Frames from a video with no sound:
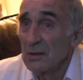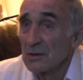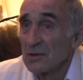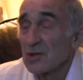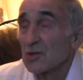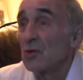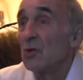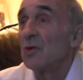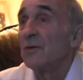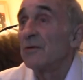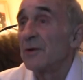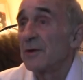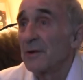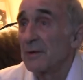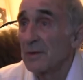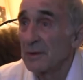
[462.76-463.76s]
stolen,
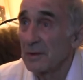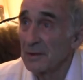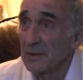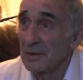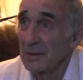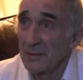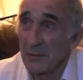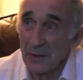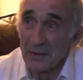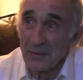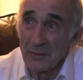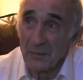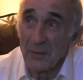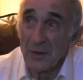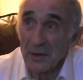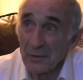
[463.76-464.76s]
for want of
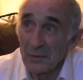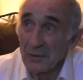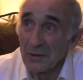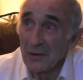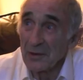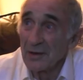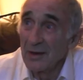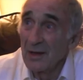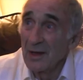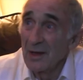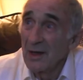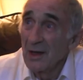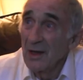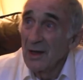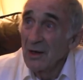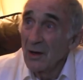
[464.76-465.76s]
a better word. Mm-hmm.
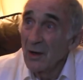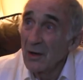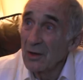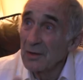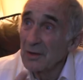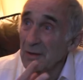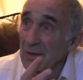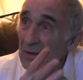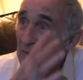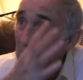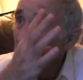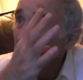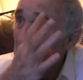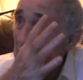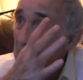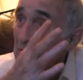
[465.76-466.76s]
All the
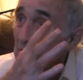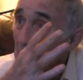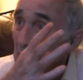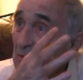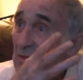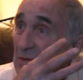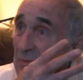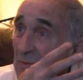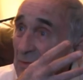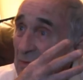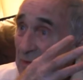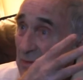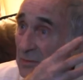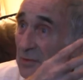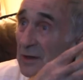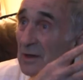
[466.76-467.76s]
stones
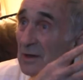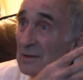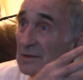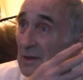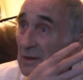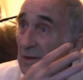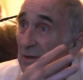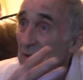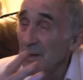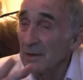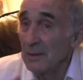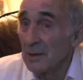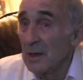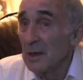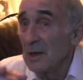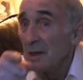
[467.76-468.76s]
in Wales.
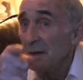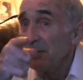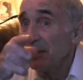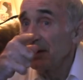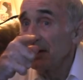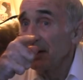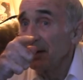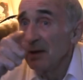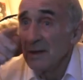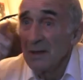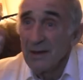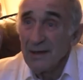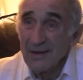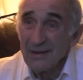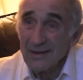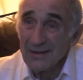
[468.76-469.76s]
Anyway, but
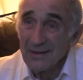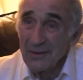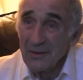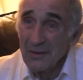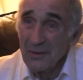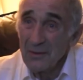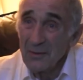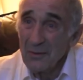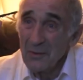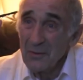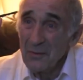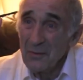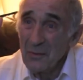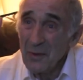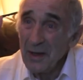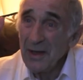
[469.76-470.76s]

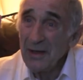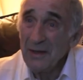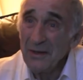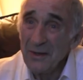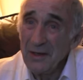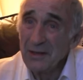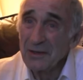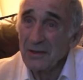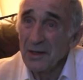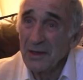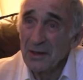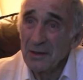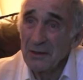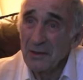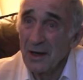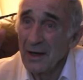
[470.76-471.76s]
why do they try
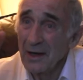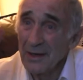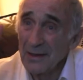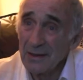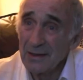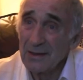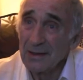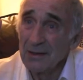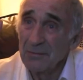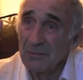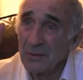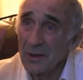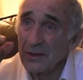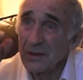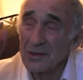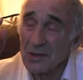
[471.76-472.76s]
to hide
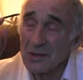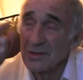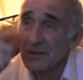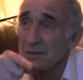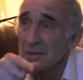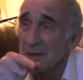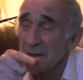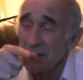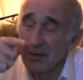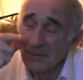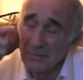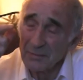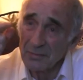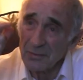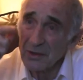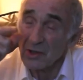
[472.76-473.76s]
British
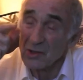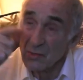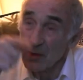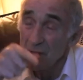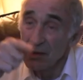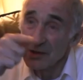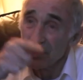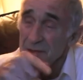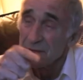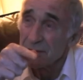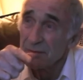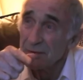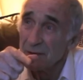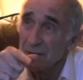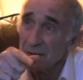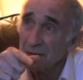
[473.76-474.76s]
Welsh
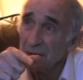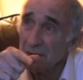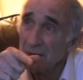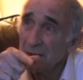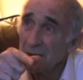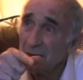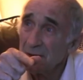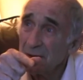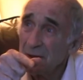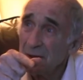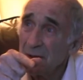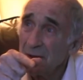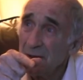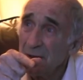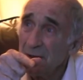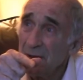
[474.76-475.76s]
history? Mm.
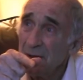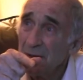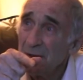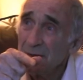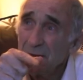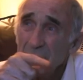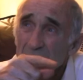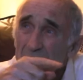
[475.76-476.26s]
They